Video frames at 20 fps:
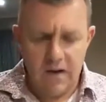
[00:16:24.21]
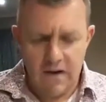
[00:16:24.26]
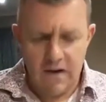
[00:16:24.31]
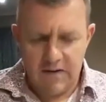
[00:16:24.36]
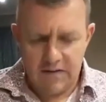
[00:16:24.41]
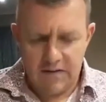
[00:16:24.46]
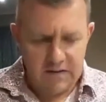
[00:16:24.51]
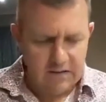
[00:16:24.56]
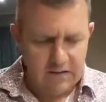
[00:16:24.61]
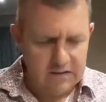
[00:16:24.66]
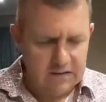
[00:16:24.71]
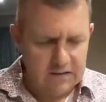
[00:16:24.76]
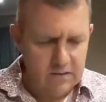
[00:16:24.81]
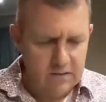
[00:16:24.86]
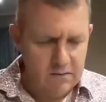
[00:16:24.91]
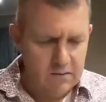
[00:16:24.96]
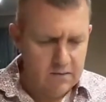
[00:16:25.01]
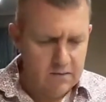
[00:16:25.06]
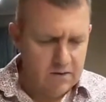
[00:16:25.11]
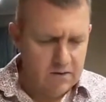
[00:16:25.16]
Let's see
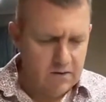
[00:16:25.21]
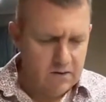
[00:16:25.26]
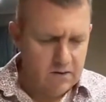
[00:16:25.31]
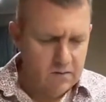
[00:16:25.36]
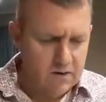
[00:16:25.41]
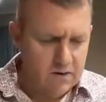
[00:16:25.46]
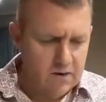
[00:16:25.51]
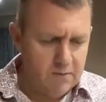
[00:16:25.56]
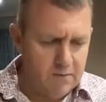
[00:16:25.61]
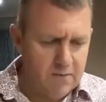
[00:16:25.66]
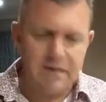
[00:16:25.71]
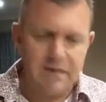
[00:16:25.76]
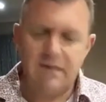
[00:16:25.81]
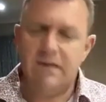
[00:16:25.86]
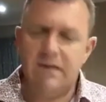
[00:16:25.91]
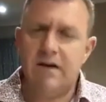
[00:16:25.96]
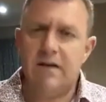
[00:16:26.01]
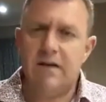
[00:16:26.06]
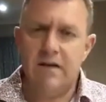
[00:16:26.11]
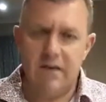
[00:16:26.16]
where we got. We got about
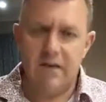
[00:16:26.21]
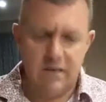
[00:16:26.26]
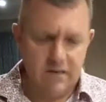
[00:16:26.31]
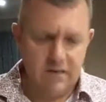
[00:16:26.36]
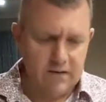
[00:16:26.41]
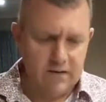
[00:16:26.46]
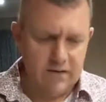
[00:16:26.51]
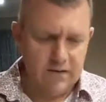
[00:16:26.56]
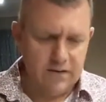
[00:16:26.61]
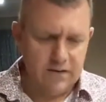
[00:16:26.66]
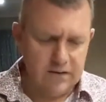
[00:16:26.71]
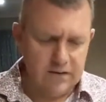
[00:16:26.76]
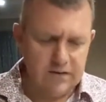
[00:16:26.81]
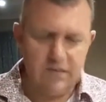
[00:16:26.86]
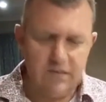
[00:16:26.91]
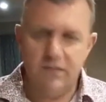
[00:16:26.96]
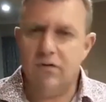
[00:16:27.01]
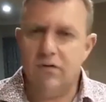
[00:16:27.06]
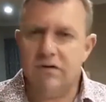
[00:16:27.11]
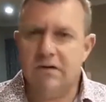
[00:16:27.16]
another
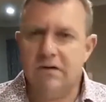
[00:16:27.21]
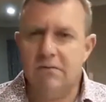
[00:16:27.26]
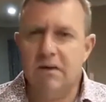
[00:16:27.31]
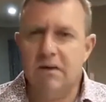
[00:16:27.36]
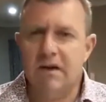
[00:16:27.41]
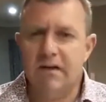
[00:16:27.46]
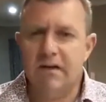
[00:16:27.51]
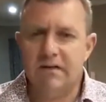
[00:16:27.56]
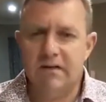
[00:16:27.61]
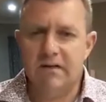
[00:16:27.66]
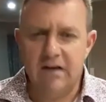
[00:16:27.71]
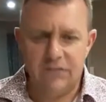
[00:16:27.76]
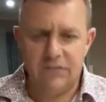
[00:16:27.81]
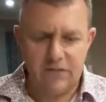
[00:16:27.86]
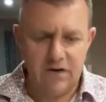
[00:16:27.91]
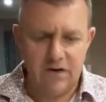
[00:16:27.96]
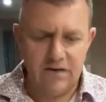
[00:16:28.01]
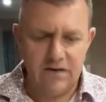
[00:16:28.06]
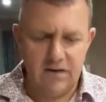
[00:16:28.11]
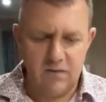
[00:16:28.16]
13-14 minutes
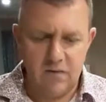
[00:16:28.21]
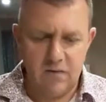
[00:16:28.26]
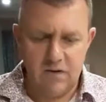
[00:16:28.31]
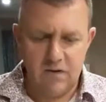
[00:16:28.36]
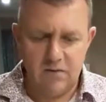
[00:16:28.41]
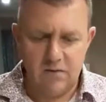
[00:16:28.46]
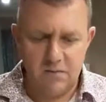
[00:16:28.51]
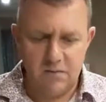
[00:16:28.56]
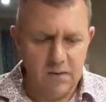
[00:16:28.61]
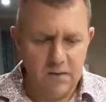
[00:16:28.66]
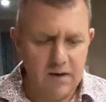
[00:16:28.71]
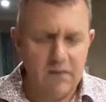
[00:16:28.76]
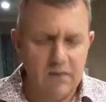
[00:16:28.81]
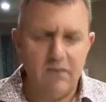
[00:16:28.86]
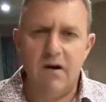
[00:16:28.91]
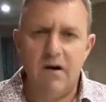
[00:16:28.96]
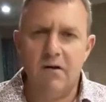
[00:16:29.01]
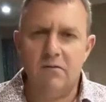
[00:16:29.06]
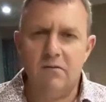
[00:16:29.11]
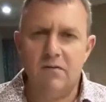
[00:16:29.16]
left that we could play
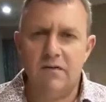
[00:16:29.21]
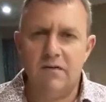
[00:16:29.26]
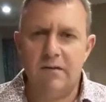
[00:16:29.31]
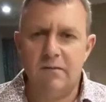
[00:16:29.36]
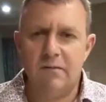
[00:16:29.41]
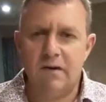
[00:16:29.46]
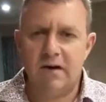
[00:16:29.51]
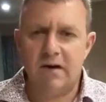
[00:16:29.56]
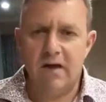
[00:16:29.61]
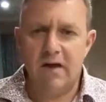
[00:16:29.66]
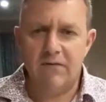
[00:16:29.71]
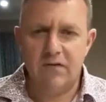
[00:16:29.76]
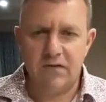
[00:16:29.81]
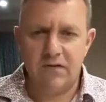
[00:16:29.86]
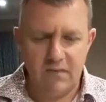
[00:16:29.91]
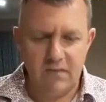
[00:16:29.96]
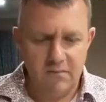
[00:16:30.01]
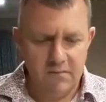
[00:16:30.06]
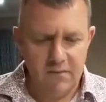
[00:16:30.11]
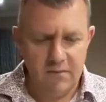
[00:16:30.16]
around with, and we can have a
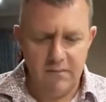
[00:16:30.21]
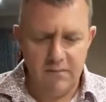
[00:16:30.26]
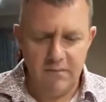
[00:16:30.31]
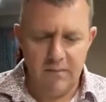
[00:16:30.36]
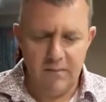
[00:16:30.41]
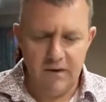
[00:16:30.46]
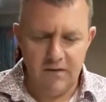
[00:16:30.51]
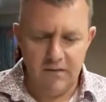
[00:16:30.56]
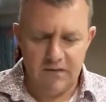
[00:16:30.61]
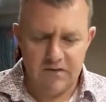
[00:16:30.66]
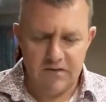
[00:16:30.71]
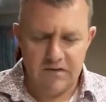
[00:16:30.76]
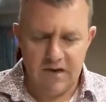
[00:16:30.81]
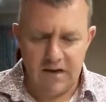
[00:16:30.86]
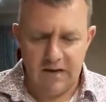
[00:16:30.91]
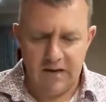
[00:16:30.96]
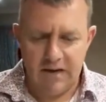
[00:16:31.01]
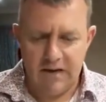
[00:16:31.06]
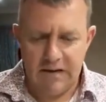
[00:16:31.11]
bit of a chat.